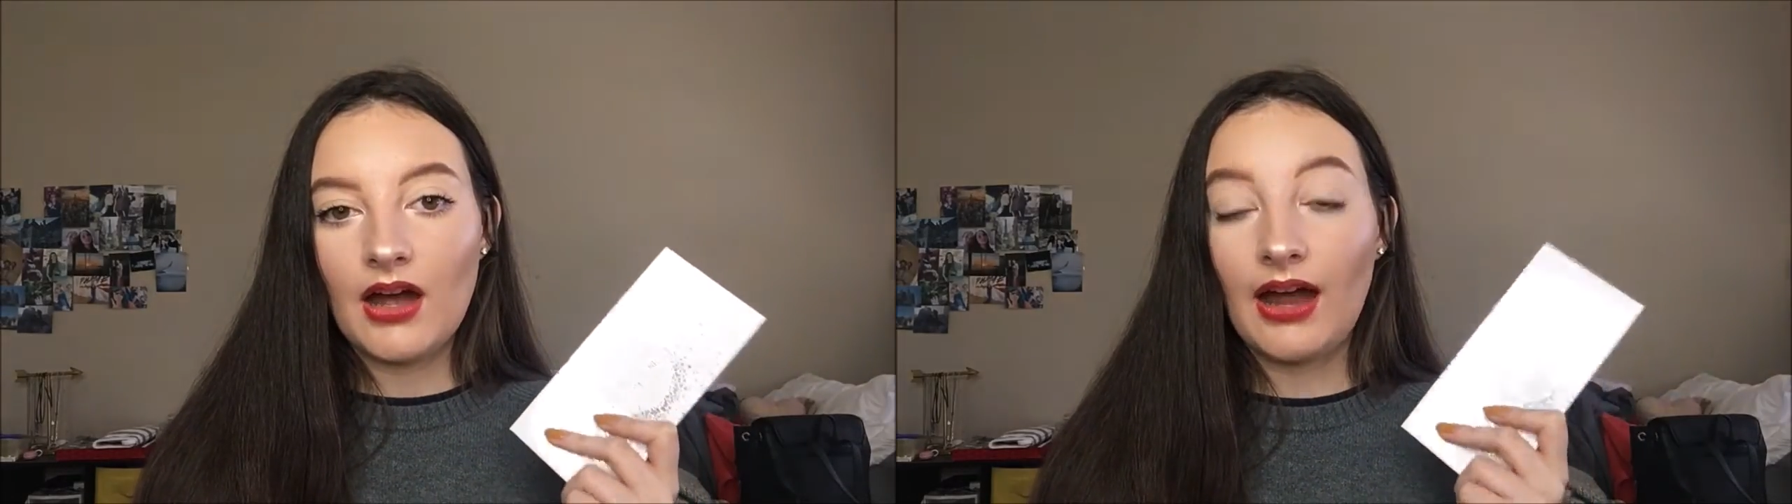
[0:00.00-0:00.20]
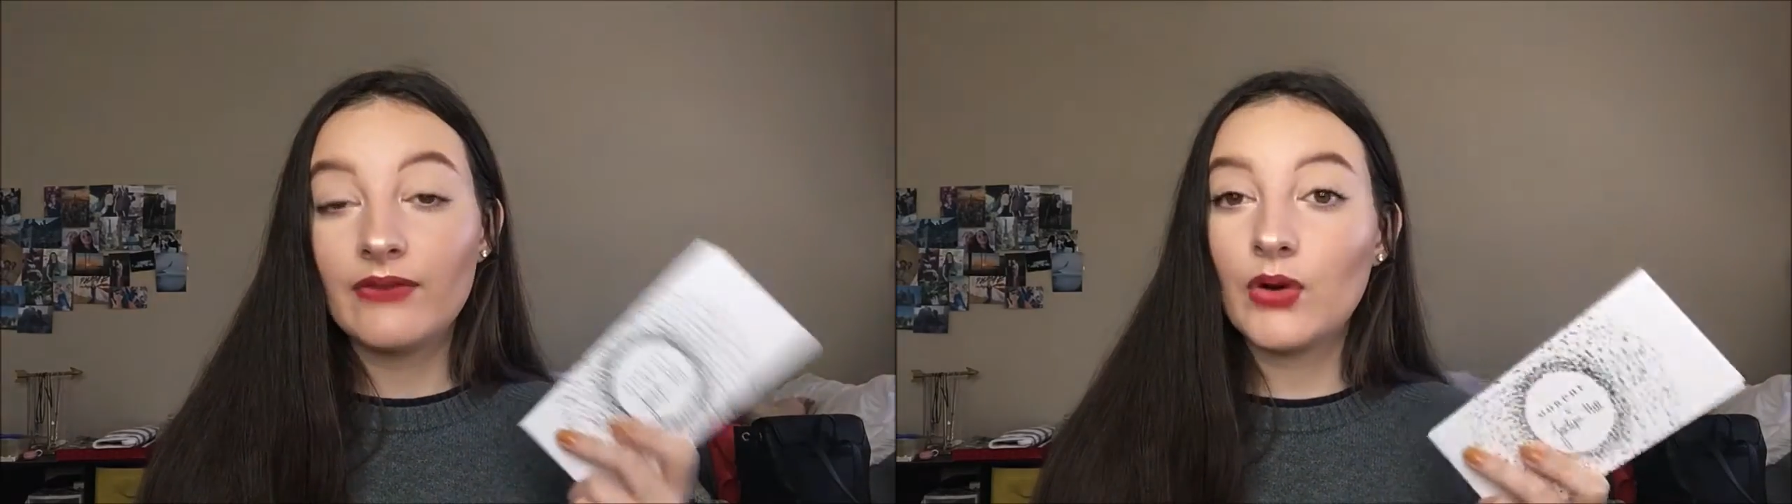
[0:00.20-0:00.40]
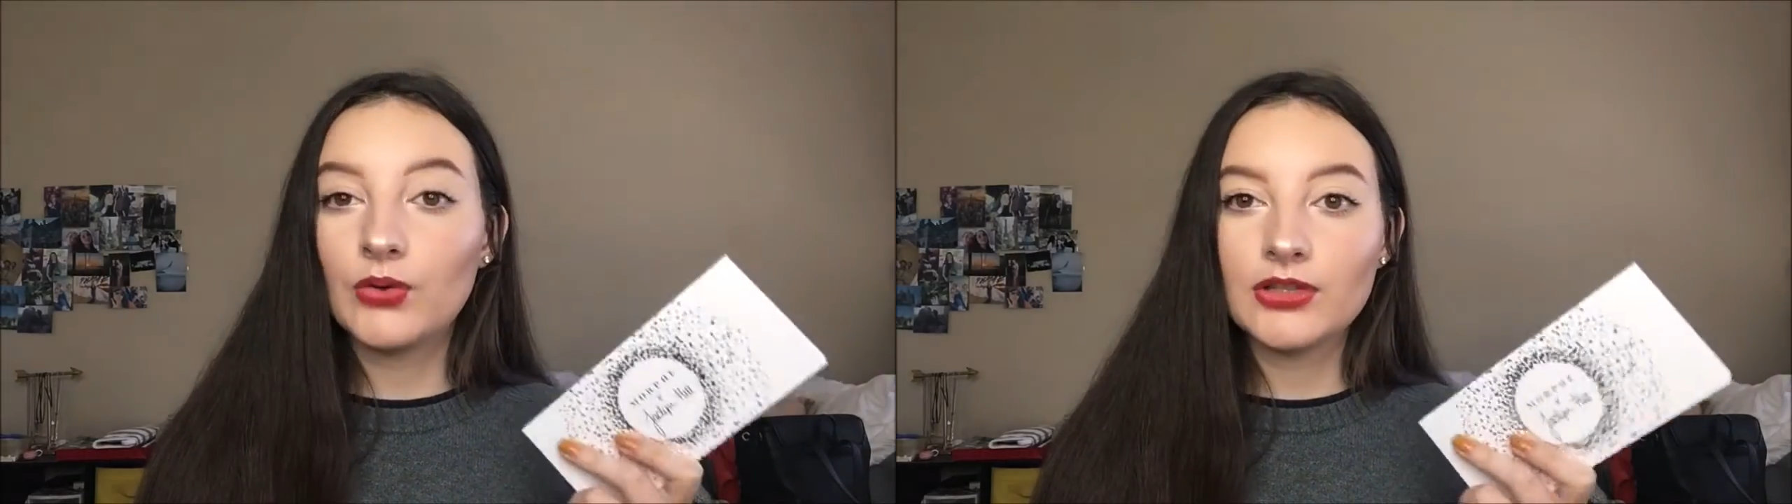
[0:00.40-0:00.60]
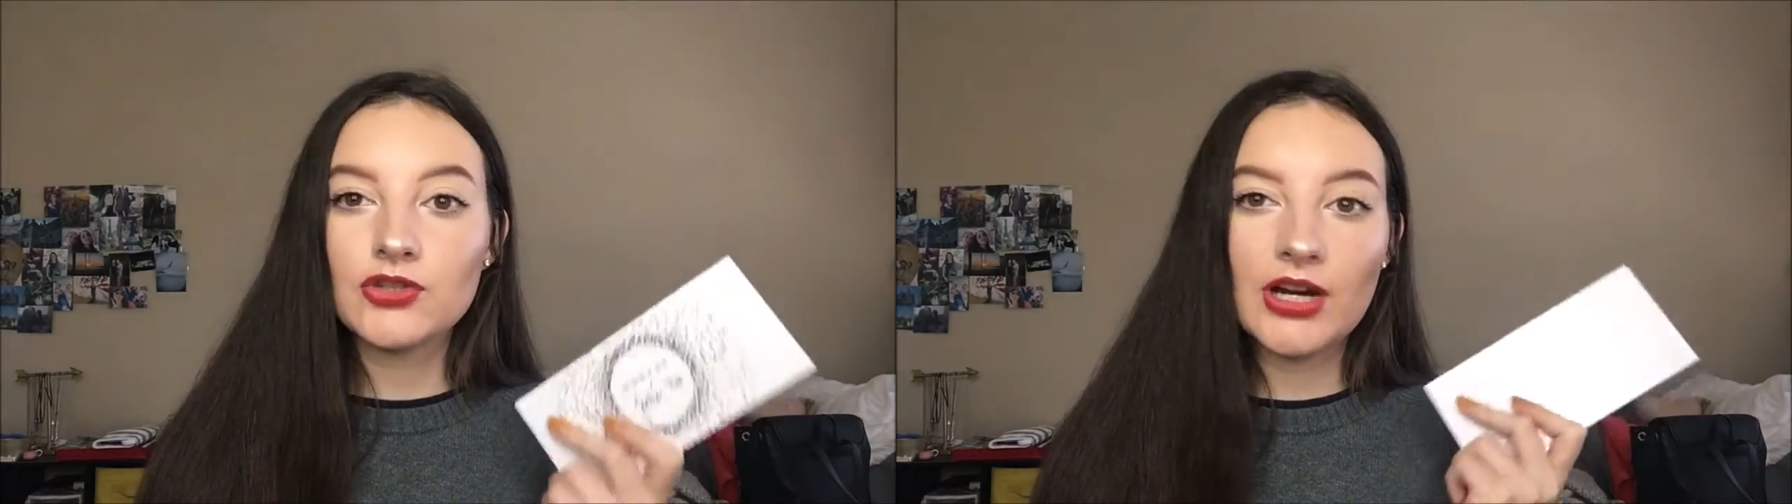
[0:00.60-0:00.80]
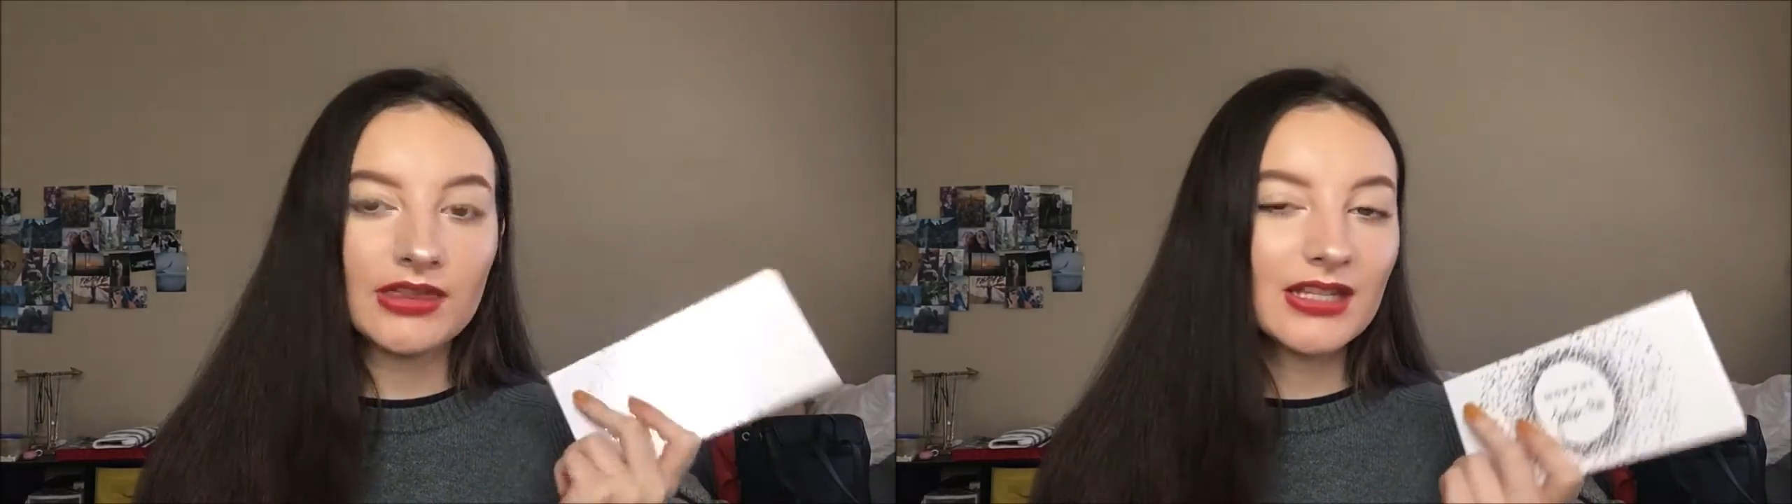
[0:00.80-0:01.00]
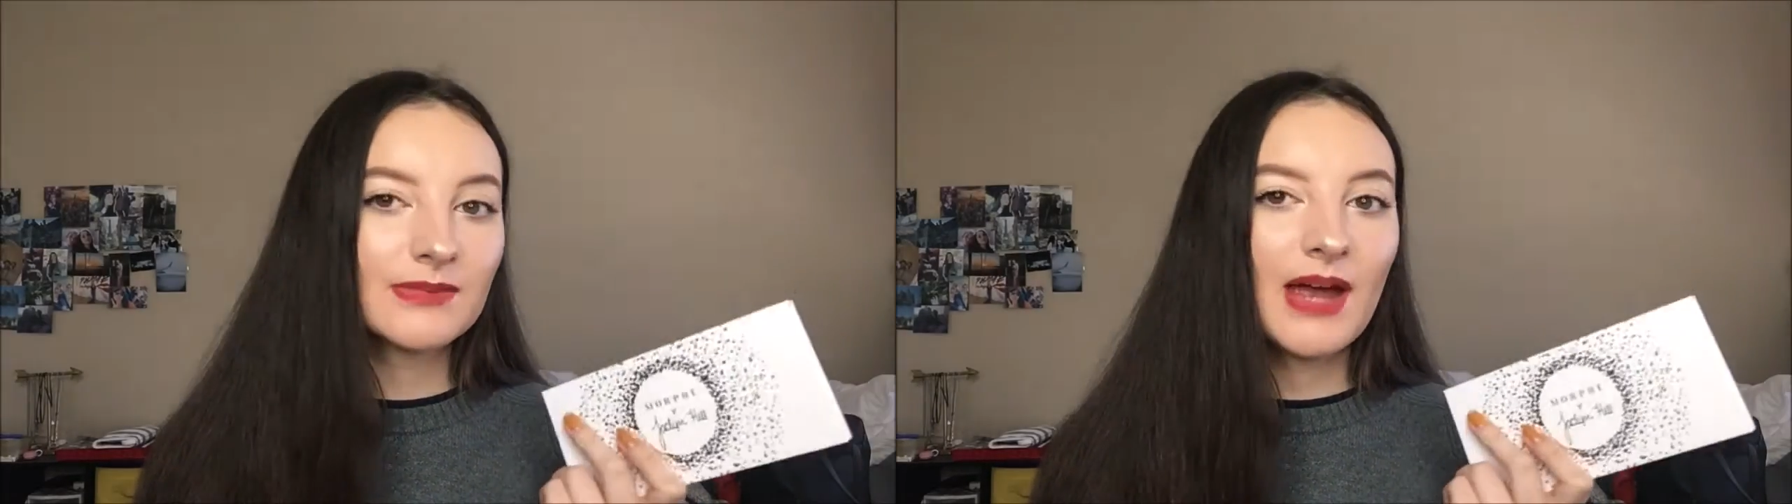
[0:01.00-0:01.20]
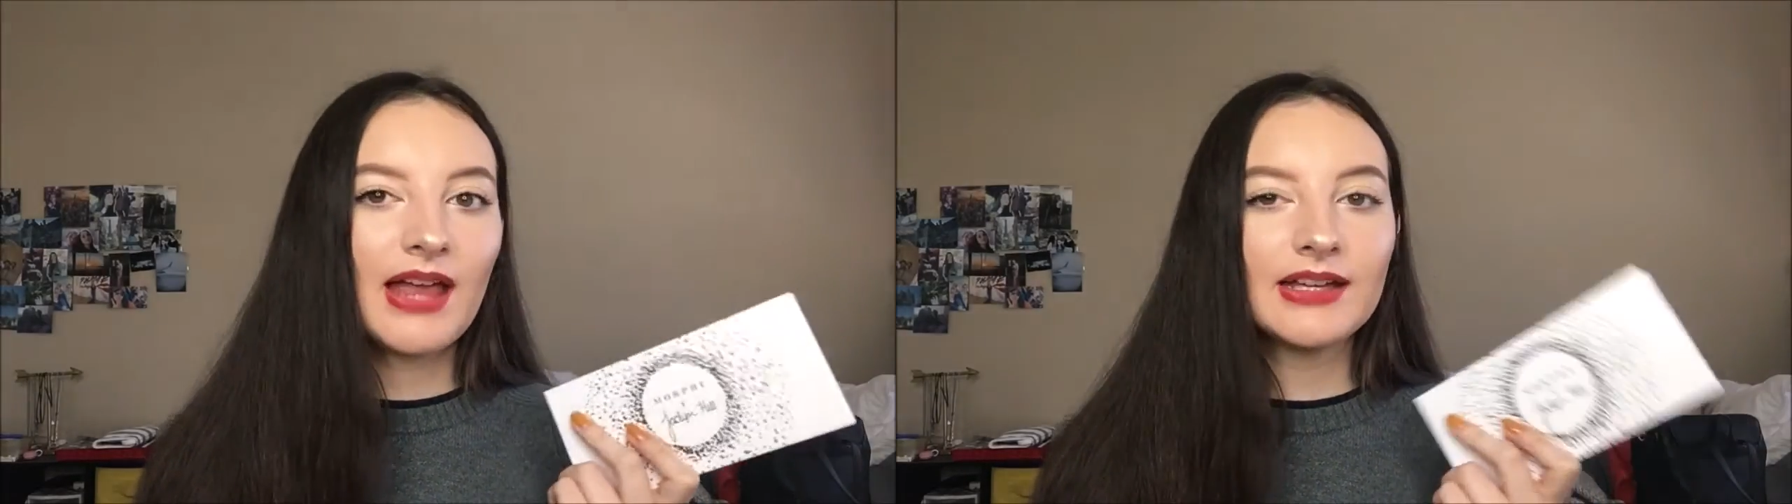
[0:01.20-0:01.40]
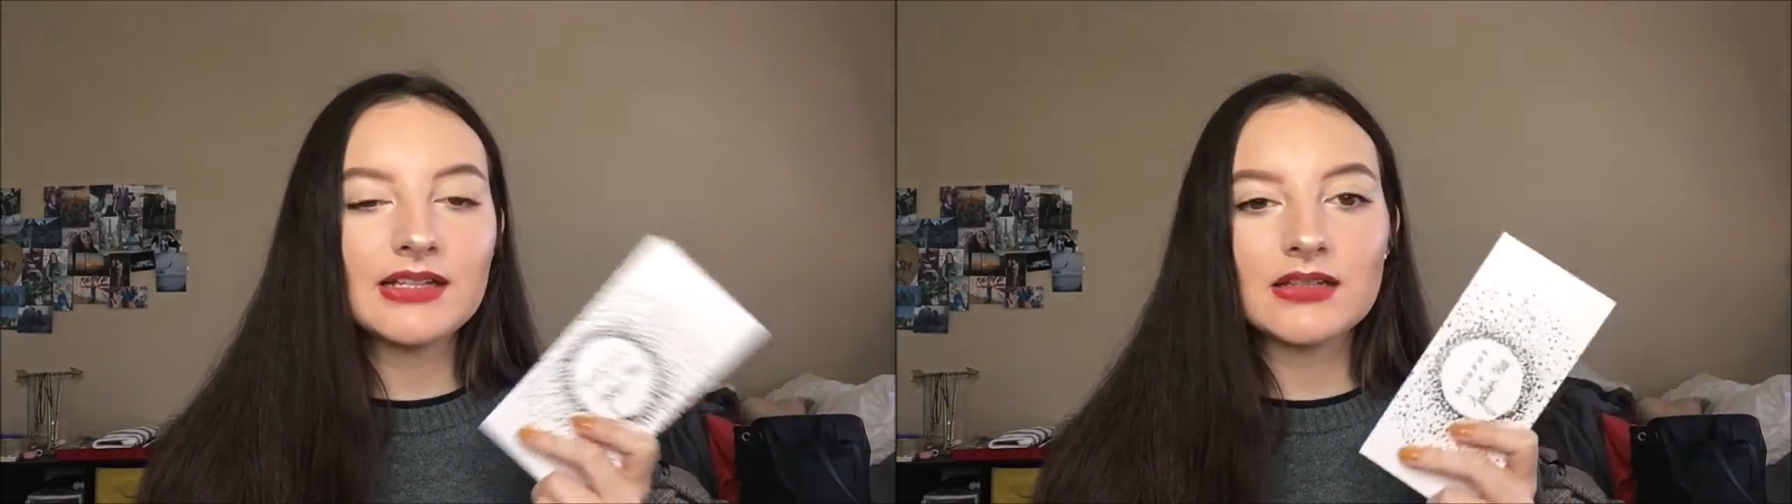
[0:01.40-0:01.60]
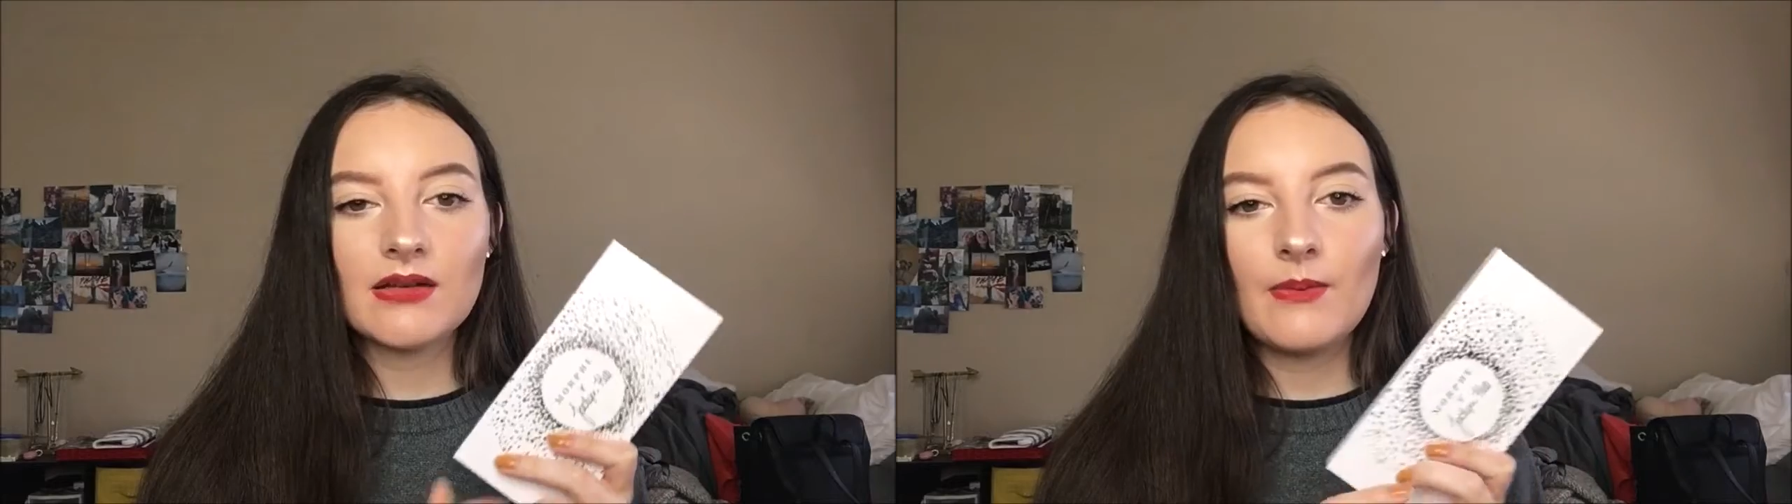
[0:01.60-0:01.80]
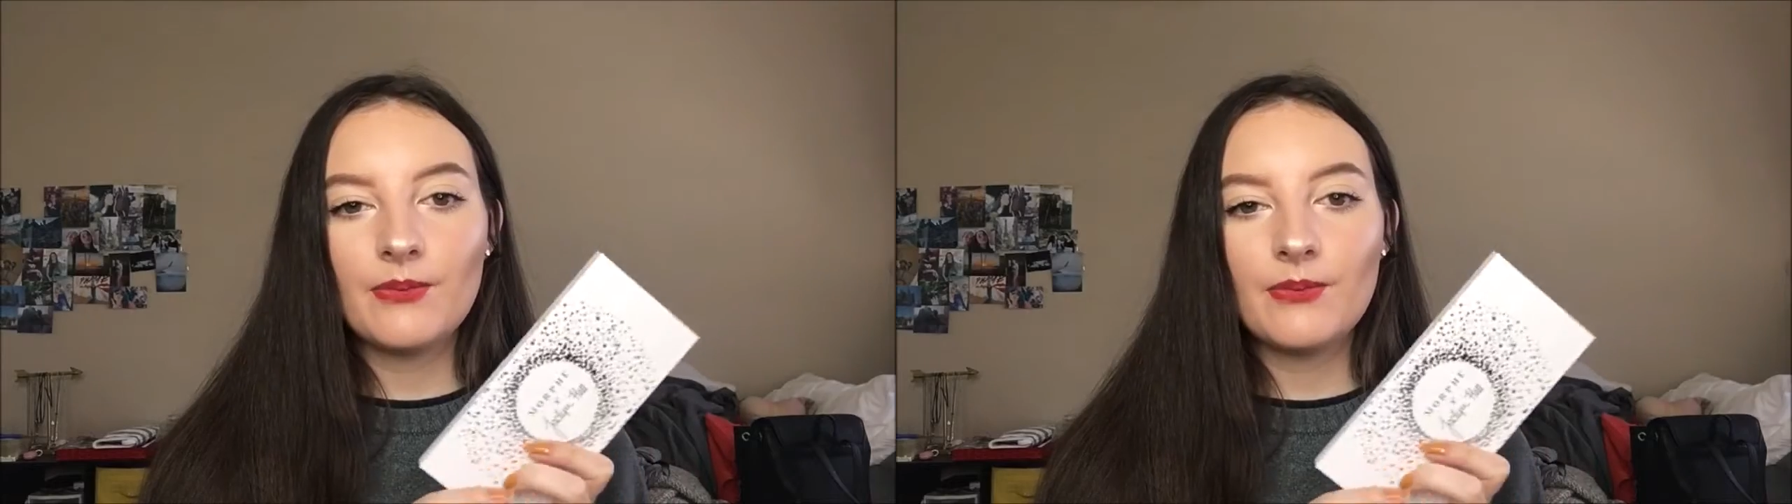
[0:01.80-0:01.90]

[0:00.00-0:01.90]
I've only tried this palette.